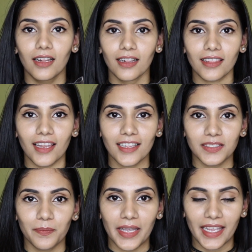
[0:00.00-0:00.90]

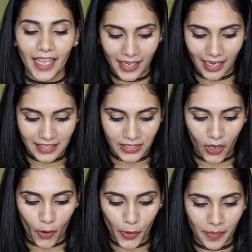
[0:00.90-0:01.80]
let's begin. Let's
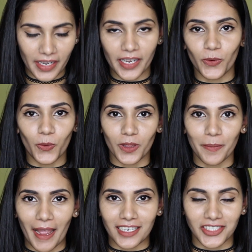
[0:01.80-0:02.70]
start opening all the
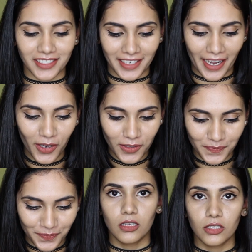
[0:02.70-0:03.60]
packages now.
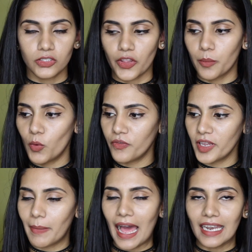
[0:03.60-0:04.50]
So the
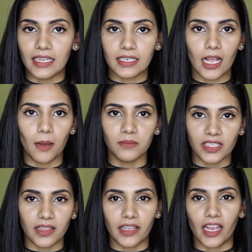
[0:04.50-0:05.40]
Morphe palette comes
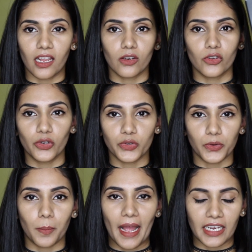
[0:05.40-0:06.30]
in the
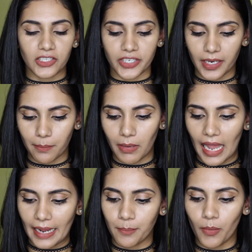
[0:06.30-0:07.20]
usual packaging,
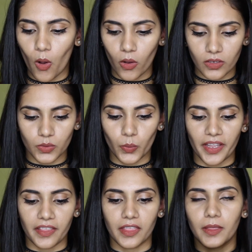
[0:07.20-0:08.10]
black box
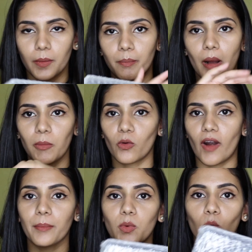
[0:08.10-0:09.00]
with bubble
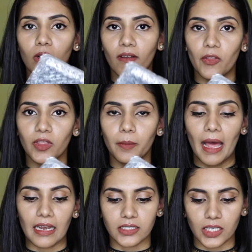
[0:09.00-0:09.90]
wrap all around the
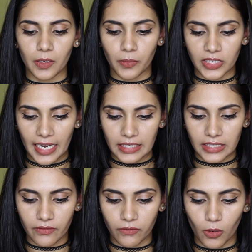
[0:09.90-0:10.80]
palette to protect
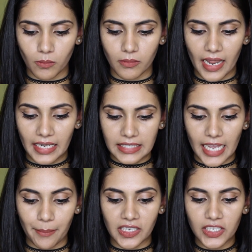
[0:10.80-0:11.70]
it from any
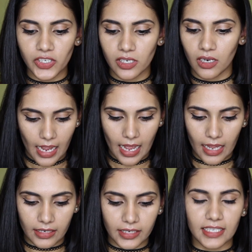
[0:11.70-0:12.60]
damage,
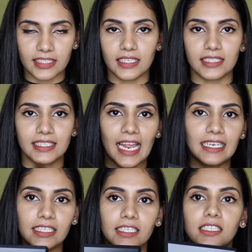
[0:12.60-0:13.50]
and it's the
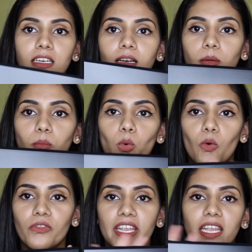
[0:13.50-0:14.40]
standard
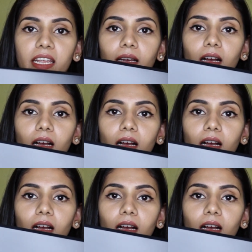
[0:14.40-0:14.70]
Morphe